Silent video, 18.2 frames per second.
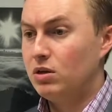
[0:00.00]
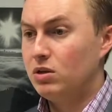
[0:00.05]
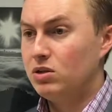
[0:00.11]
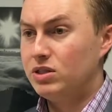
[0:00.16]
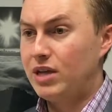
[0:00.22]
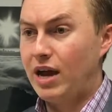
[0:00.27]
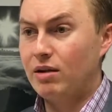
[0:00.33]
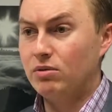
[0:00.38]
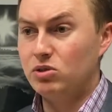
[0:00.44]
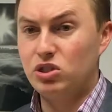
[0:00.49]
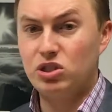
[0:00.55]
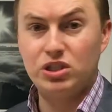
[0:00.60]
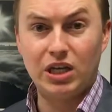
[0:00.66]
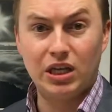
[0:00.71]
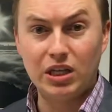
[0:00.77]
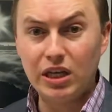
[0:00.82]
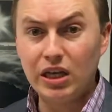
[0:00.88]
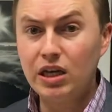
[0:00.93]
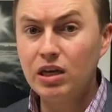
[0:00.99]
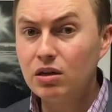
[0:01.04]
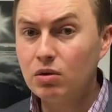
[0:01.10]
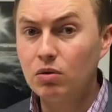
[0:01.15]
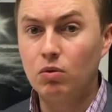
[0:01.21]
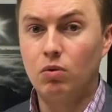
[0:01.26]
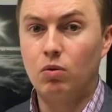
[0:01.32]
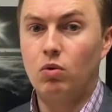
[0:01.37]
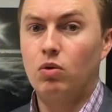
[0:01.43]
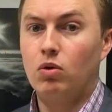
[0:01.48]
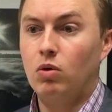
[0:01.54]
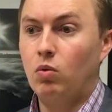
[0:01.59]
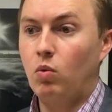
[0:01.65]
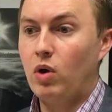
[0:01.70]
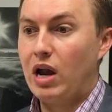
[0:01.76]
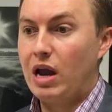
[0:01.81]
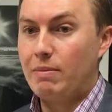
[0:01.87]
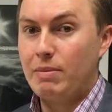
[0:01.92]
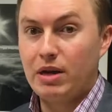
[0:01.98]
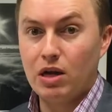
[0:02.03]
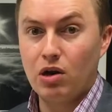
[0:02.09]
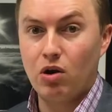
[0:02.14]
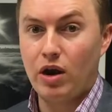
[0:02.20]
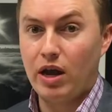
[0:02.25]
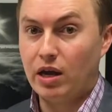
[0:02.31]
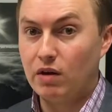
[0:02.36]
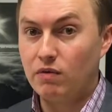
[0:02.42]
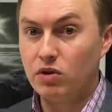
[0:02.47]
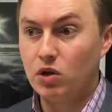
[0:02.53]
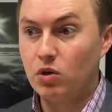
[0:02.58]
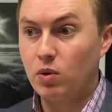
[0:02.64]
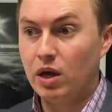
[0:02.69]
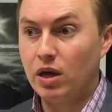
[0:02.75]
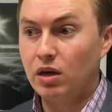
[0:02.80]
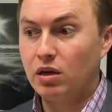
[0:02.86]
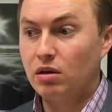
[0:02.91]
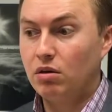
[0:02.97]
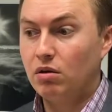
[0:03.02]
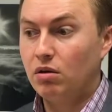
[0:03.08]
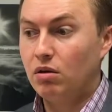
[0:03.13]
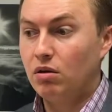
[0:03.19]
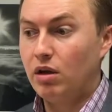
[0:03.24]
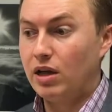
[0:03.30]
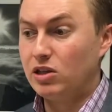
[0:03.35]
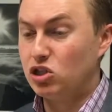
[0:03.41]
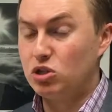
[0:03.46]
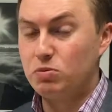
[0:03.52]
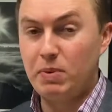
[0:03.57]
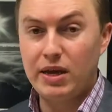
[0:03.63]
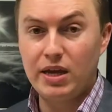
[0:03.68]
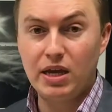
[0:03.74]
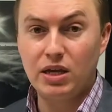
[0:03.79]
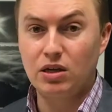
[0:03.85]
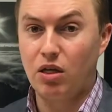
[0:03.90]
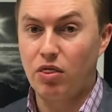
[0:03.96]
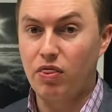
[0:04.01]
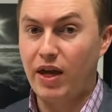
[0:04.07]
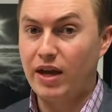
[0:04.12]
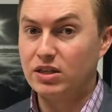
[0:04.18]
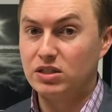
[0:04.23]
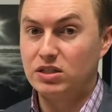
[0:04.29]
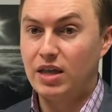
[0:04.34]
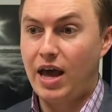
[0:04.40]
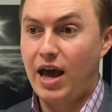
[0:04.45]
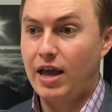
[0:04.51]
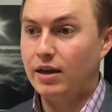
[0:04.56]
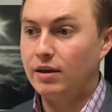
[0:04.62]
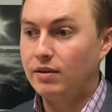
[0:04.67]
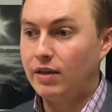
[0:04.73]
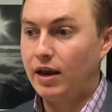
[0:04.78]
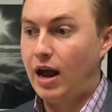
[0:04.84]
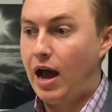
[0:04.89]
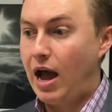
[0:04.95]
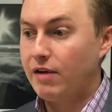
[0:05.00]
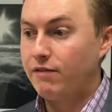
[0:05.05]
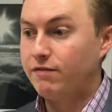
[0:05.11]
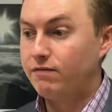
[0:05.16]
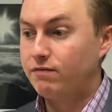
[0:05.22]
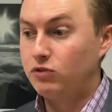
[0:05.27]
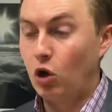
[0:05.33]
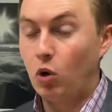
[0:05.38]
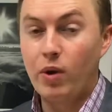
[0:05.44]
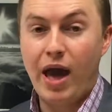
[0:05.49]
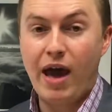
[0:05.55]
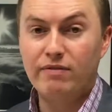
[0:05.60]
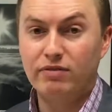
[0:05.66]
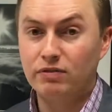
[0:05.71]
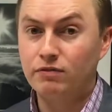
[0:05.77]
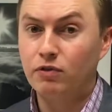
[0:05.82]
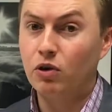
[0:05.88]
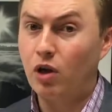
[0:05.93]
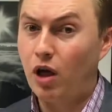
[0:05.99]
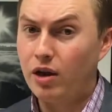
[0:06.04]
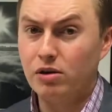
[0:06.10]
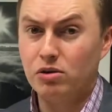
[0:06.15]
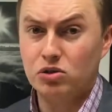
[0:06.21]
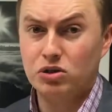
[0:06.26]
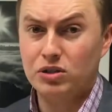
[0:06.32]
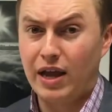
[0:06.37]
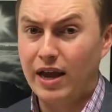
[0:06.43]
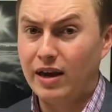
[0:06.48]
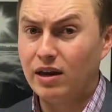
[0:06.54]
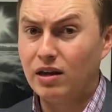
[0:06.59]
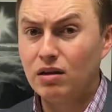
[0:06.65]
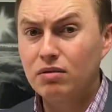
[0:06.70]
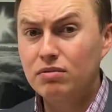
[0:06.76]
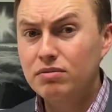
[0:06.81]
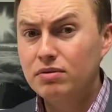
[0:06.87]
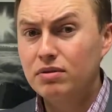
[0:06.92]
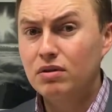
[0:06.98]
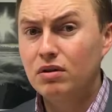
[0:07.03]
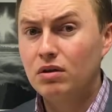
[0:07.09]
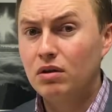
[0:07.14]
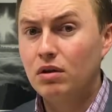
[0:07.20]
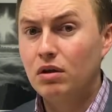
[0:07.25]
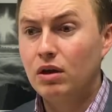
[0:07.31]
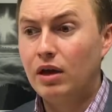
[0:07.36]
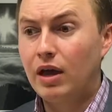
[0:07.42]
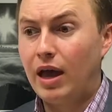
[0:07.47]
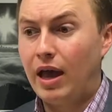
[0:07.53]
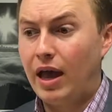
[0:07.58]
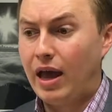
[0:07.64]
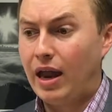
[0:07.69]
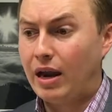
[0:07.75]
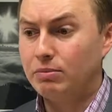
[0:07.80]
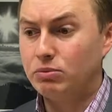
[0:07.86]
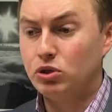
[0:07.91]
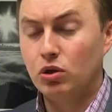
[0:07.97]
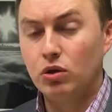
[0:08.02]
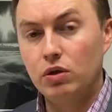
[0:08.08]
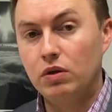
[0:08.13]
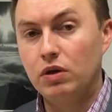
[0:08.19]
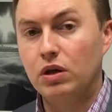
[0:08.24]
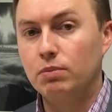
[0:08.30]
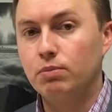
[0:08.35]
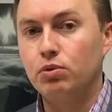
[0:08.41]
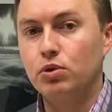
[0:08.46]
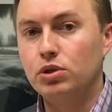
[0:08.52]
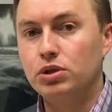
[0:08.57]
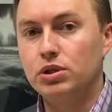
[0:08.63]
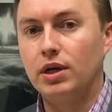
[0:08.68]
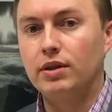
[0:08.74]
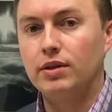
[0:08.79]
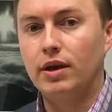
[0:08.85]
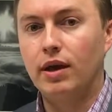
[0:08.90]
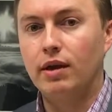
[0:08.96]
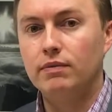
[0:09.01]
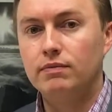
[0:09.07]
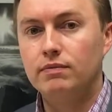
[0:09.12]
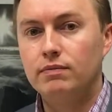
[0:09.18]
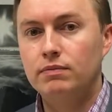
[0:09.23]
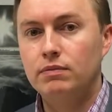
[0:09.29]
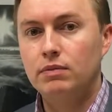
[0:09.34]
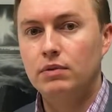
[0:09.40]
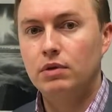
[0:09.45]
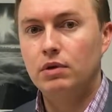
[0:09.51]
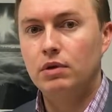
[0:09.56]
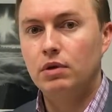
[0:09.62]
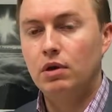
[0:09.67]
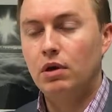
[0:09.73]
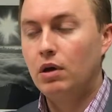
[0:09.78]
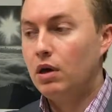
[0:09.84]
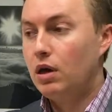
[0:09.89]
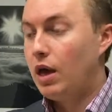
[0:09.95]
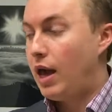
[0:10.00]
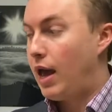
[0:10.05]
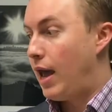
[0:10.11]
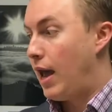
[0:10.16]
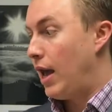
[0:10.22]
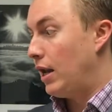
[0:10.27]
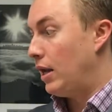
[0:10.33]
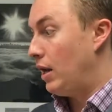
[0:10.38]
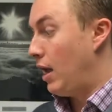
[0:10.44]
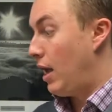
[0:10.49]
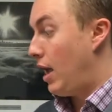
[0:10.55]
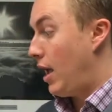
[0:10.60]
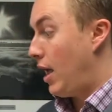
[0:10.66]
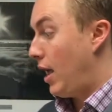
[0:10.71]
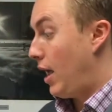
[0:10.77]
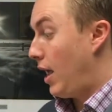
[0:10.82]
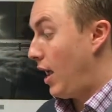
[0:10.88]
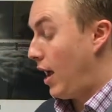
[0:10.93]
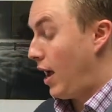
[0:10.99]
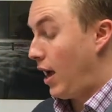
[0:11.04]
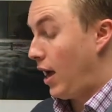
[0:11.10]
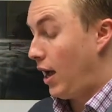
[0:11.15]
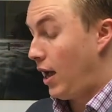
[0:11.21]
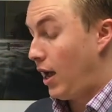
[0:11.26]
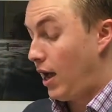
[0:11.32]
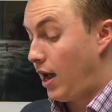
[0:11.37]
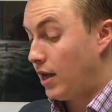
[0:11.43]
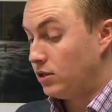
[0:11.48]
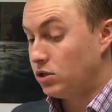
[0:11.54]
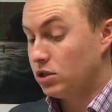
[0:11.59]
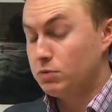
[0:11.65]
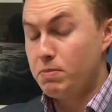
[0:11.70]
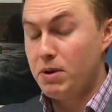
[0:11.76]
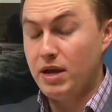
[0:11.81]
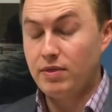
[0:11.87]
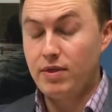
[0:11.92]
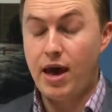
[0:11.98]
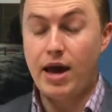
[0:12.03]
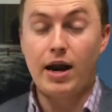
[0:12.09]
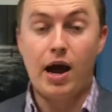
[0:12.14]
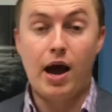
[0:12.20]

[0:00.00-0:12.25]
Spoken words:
sound silly when I'm in here interviewing and speaking to things that I don't have a full understanding of, and I'm sure you could appreciate that. And just being that